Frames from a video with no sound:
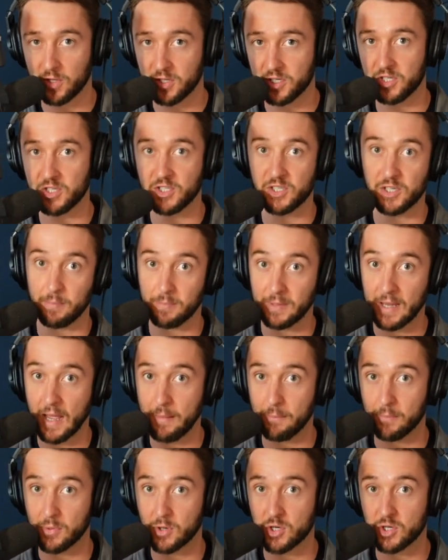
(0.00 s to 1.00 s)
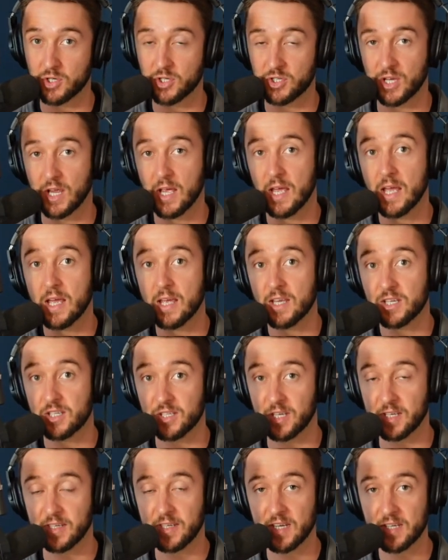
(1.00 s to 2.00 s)
This is September's
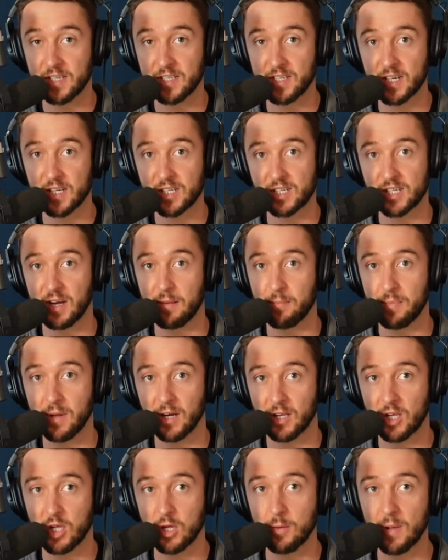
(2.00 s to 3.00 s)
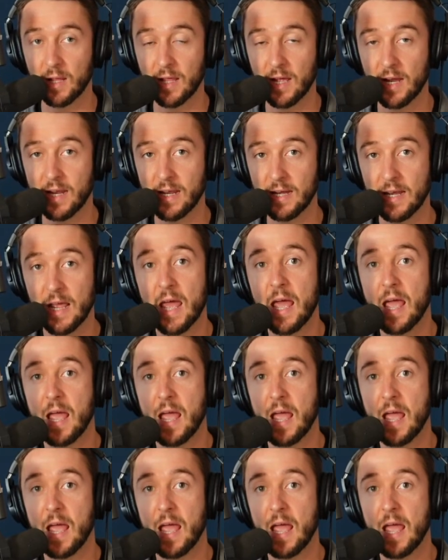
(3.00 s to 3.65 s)
statistics that have been accumulated,